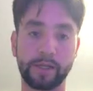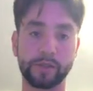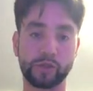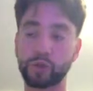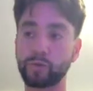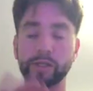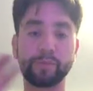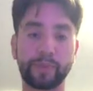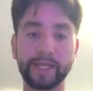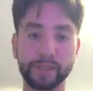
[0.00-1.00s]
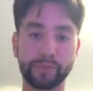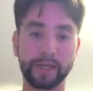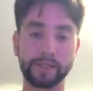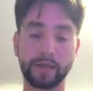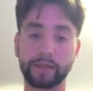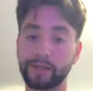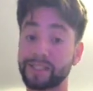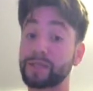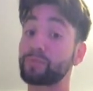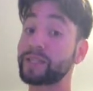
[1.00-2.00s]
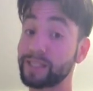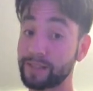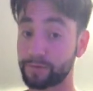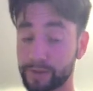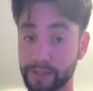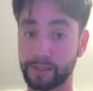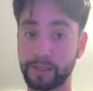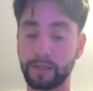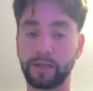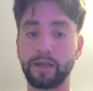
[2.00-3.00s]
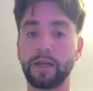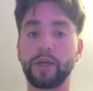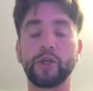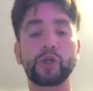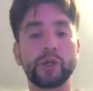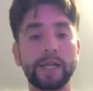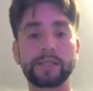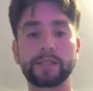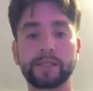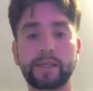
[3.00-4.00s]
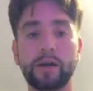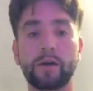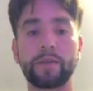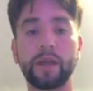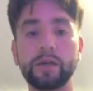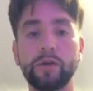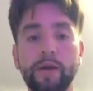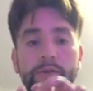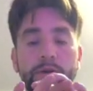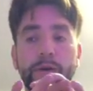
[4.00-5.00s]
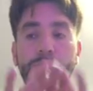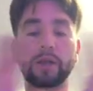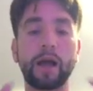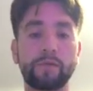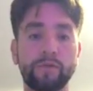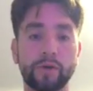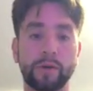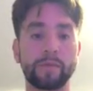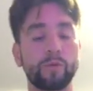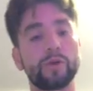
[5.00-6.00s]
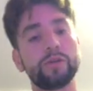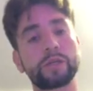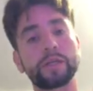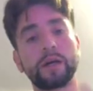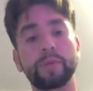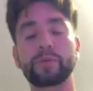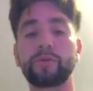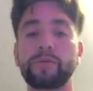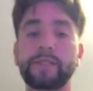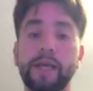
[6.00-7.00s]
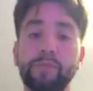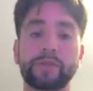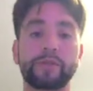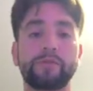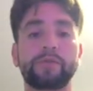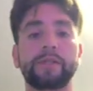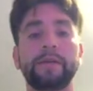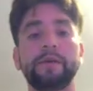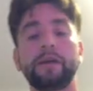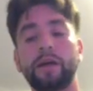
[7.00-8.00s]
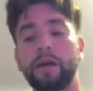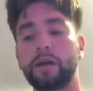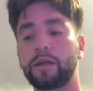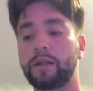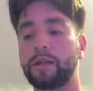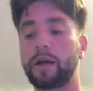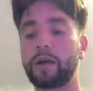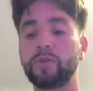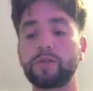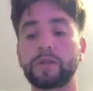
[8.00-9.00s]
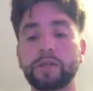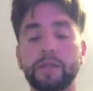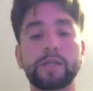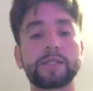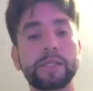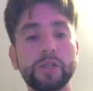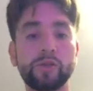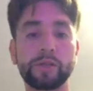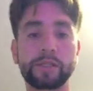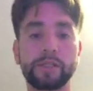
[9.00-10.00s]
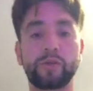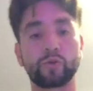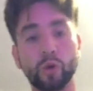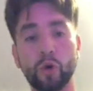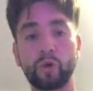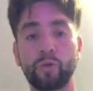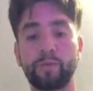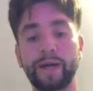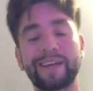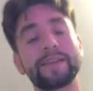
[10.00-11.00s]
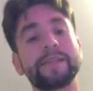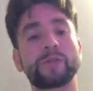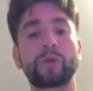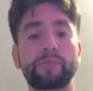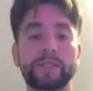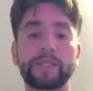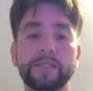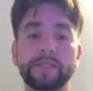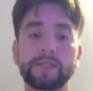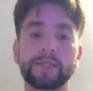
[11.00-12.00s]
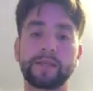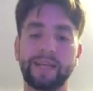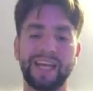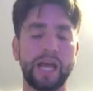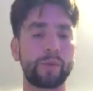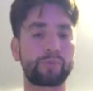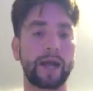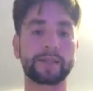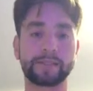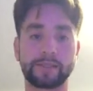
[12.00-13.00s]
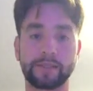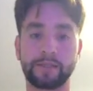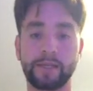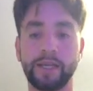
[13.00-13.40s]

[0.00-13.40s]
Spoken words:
So it's one of the biggest brands out there, and it's completely free. You create this account. Now you have a platform where you can upload these episodes. And now you can continuously grow by getting these repetitions in and practicing.